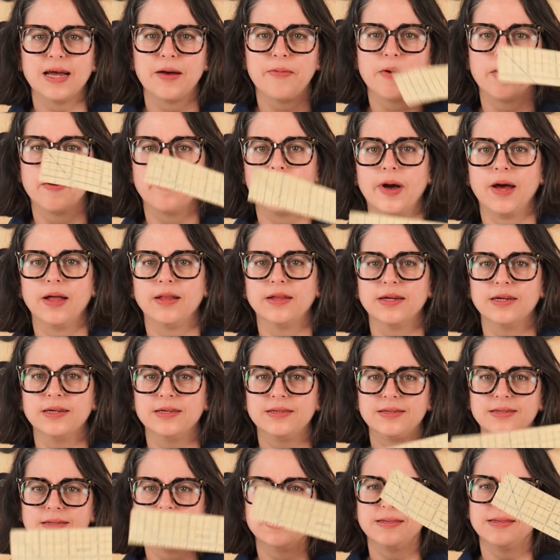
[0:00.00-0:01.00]
up on my
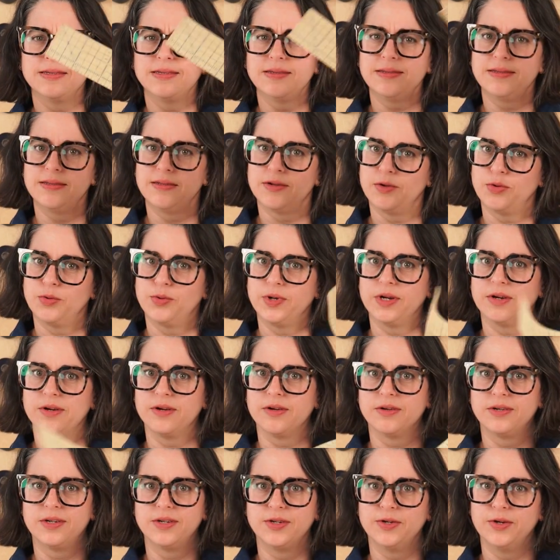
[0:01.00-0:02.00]
list is this little
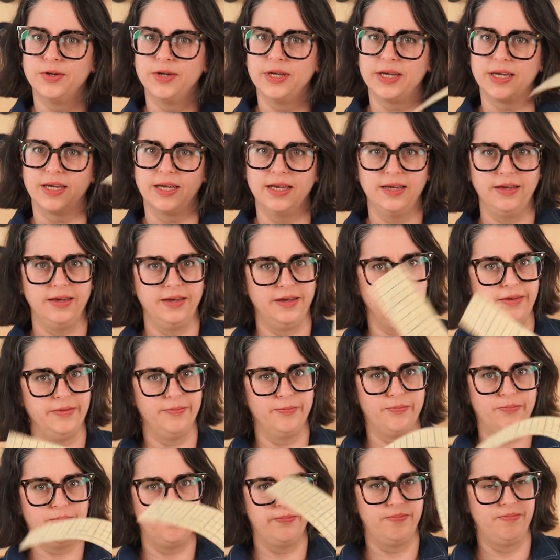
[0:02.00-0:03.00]
weird
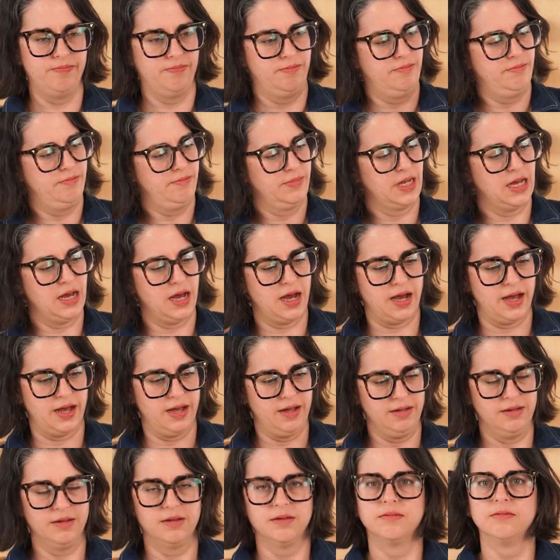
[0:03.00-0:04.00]
doohickey
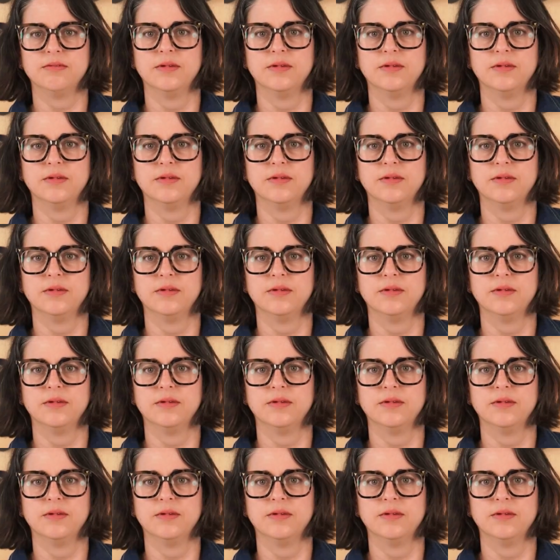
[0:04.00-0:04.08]
guy.